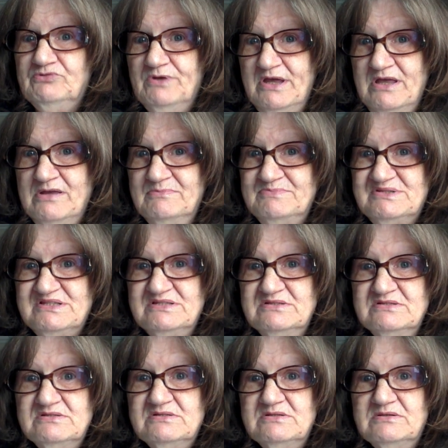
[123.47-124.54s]
dreams
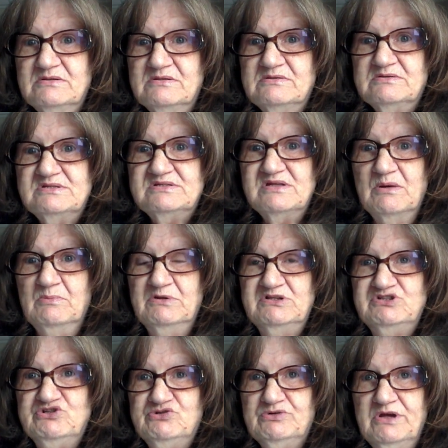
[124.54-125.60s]

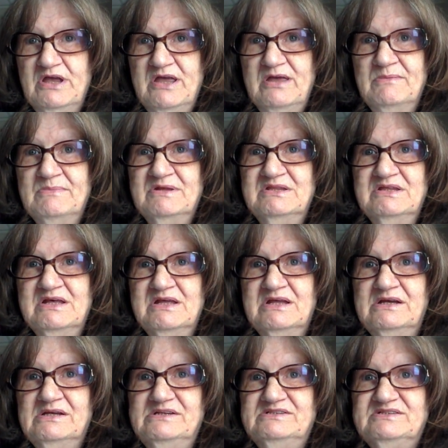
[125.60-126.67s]
someone's dream and then
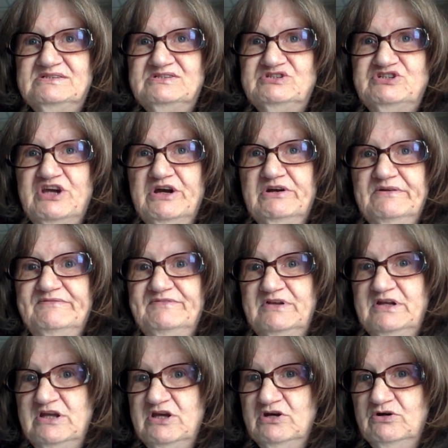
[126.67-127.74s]
I shared a
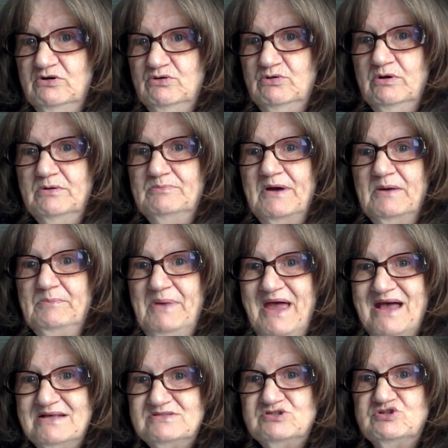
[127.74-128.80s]
video about
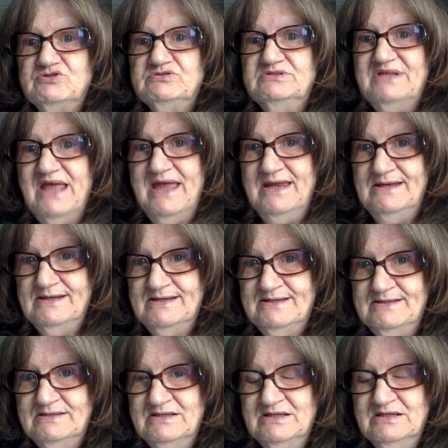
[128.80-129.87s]
Pastor
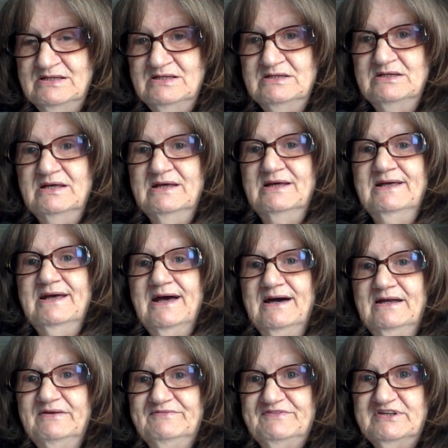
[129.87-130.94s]
Dana
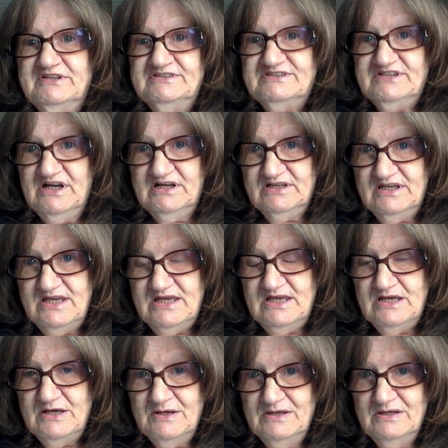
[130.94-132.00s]
out of
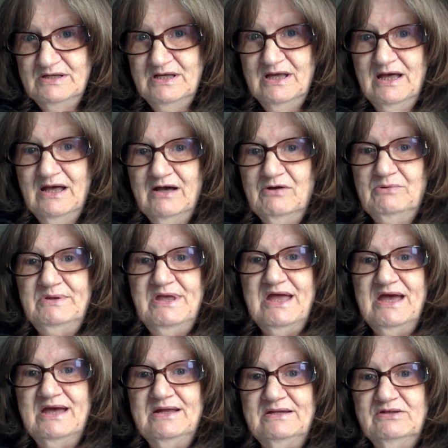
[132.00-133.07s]
Kentucky how he
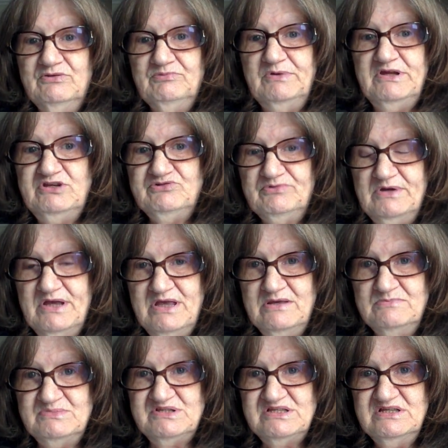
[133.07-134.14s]
had three
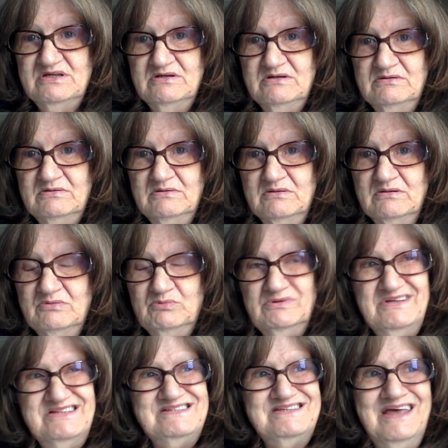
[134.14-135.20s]
dreams well
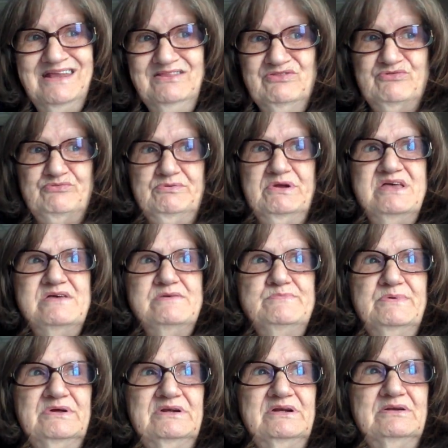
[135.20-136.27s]
he said three
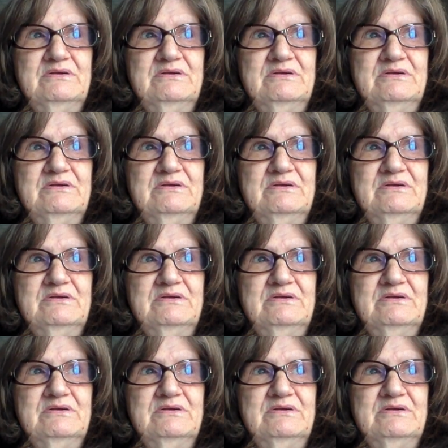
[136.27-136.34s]
but